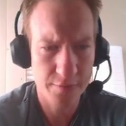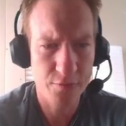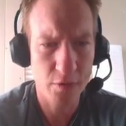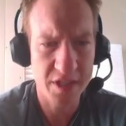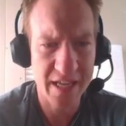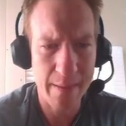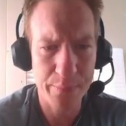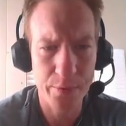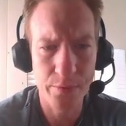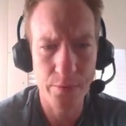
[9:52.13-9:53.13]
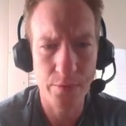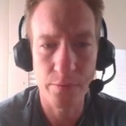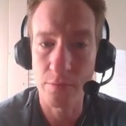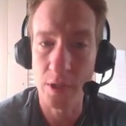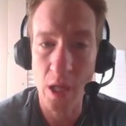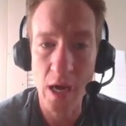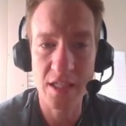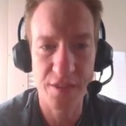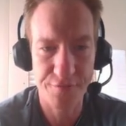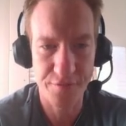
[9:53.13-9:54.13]
for example,
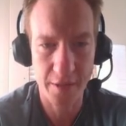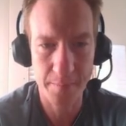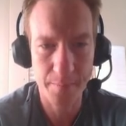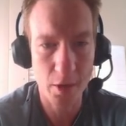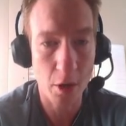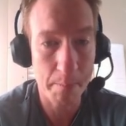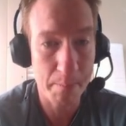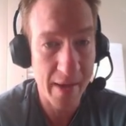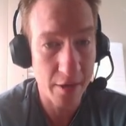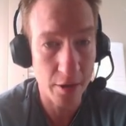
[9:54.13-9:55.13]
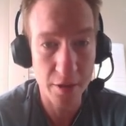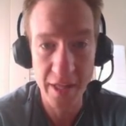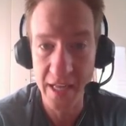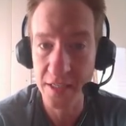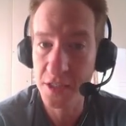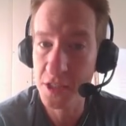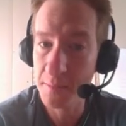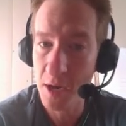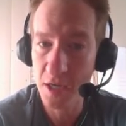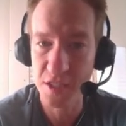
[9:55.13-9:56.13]
raloxifene, are better than
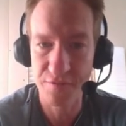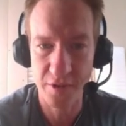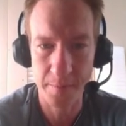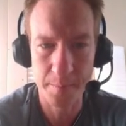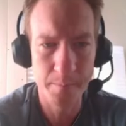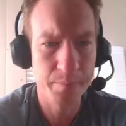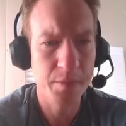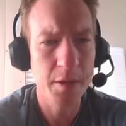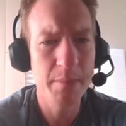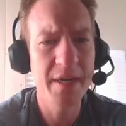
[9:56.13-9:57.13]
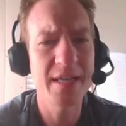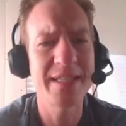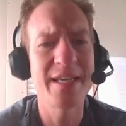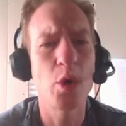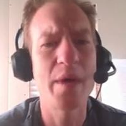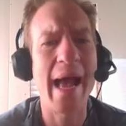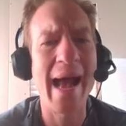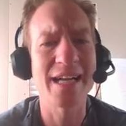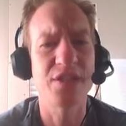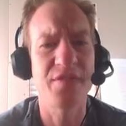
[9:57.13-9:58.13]
tamoxifen because they don't
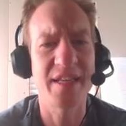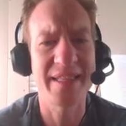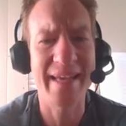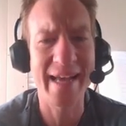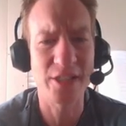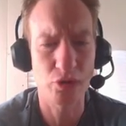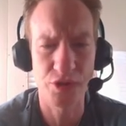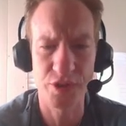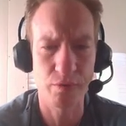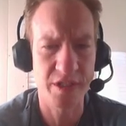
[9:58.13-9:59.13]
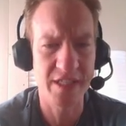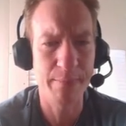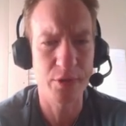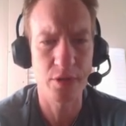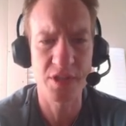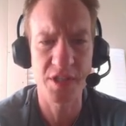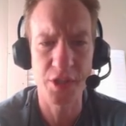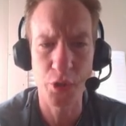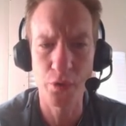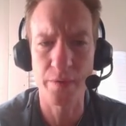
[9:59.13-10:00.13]
activate the estrogen receptors in
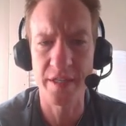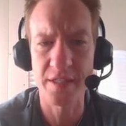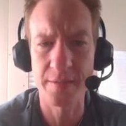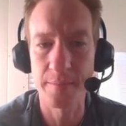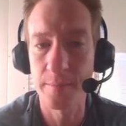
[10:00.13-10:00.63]
the uterus.